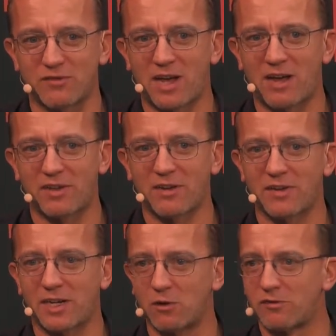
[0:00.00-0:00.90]
having
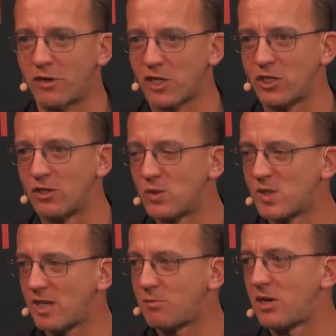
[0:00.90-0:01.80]
very low friction to
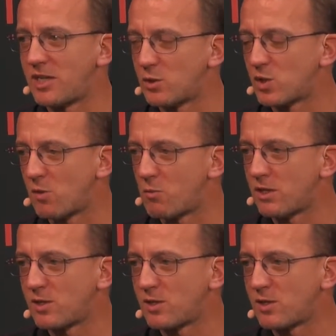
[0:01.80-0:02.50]
send money to someone.